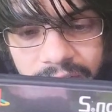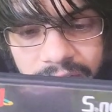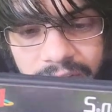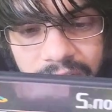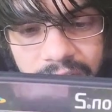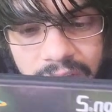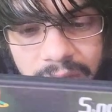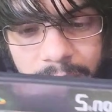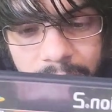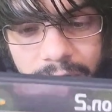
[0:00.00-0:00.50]

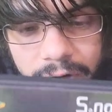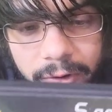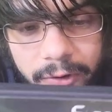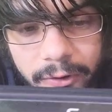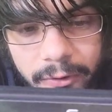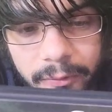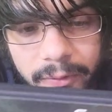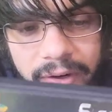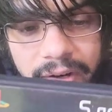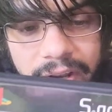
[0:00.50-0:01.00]
game,
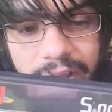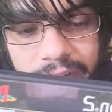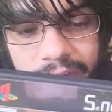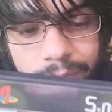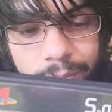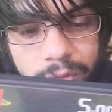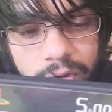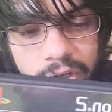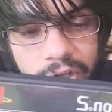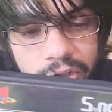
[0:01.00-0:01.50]
a great
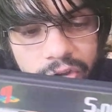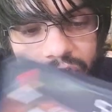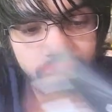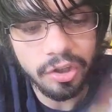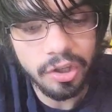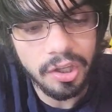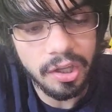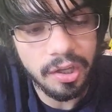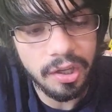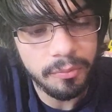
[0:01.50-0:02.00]
espionage
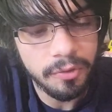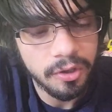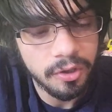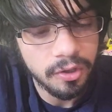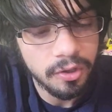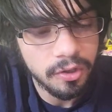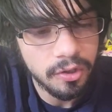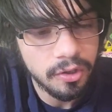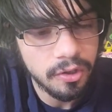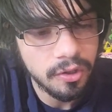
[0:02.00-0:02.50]
game.
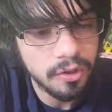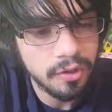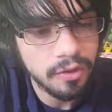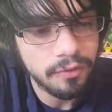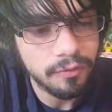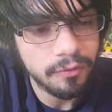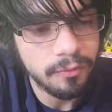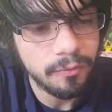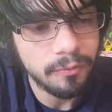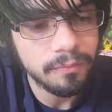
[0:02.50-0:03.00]

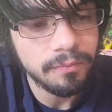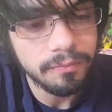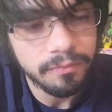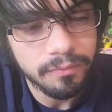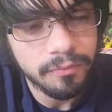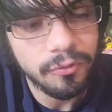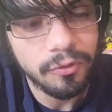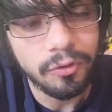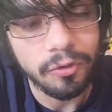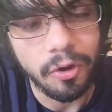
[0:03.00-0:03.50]

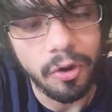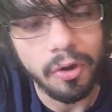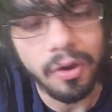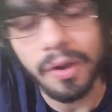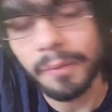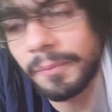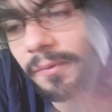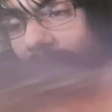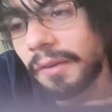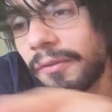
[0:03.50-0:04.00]
So
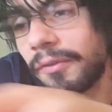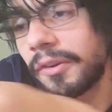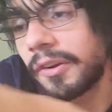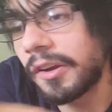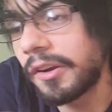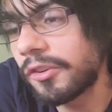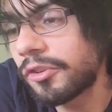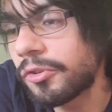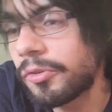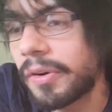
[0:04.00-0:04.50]
I'm definitely
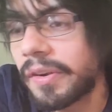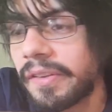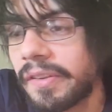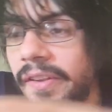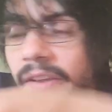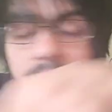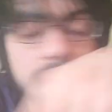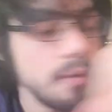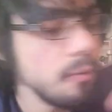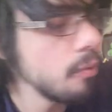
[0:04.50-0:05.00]
gonna try
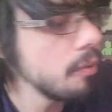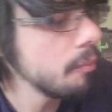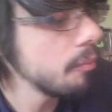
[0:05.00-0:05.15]
that at one